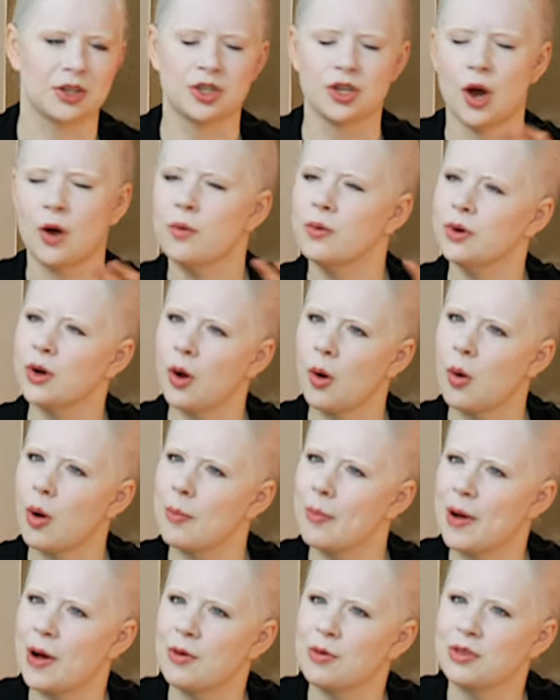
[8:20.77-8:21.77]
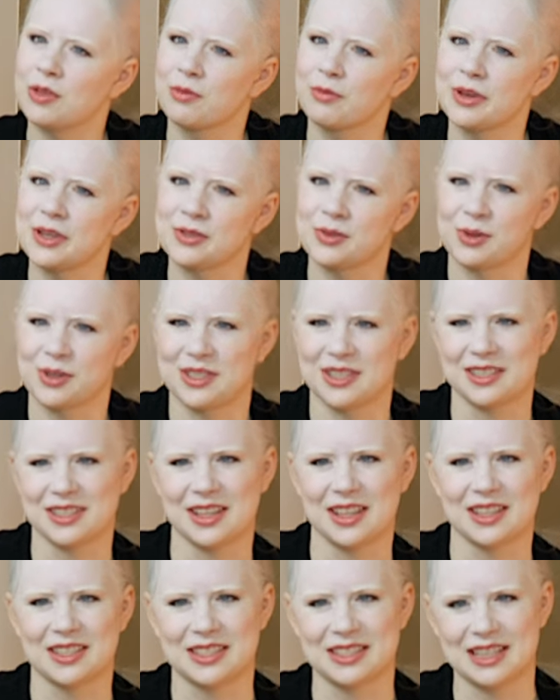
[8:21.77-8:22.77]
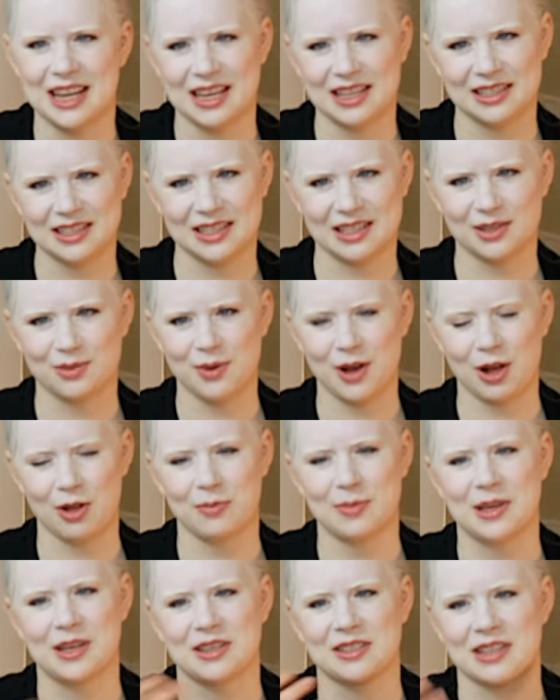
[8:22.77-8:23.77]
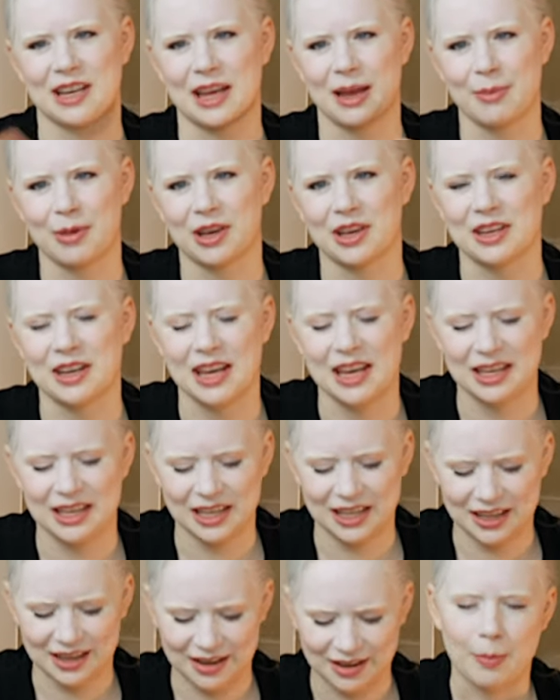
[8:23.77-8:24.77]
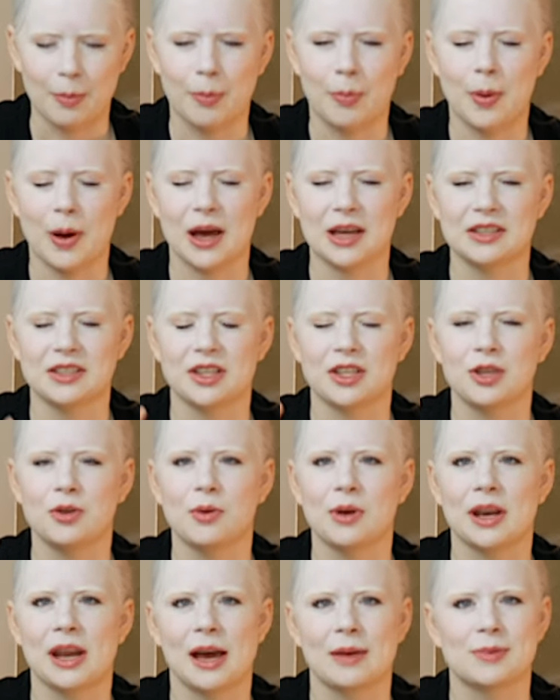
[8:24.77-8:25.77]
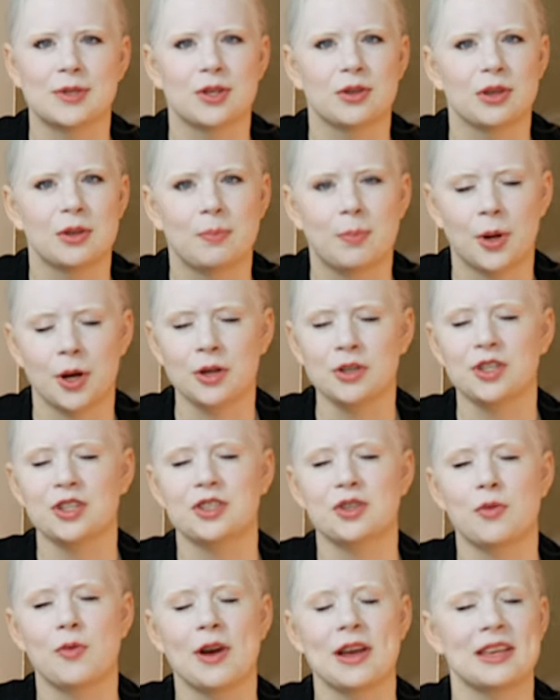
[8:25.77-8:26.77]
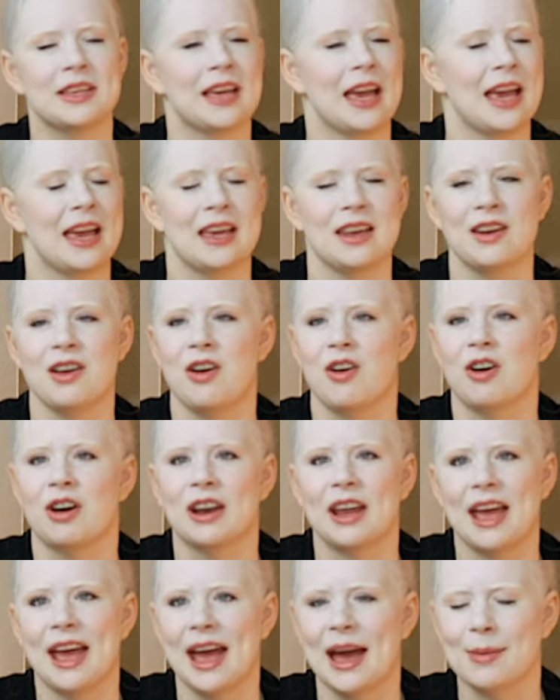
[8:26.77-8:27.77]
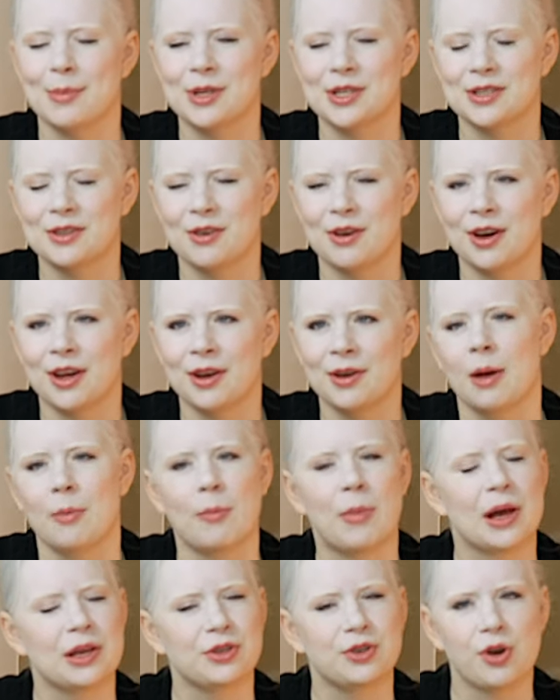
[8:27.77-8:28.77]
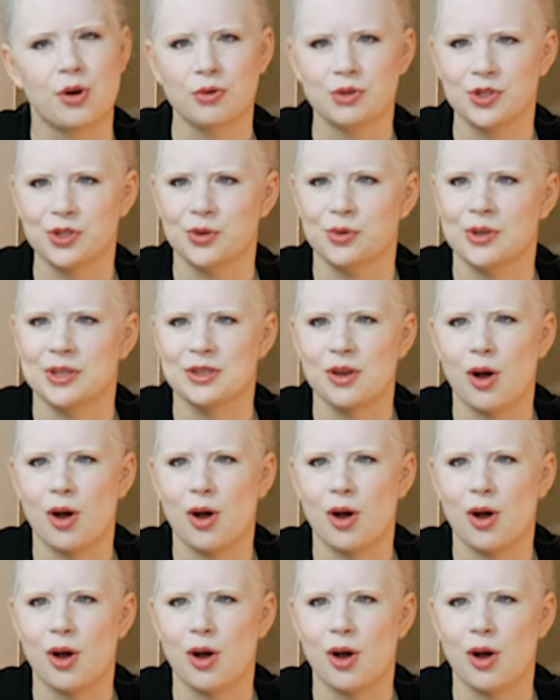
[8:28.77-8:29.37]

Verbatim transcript: don't know about the resources in the States as well because I am a Canadian, but you can absolutely purchase a white cane on Amazon. My go to is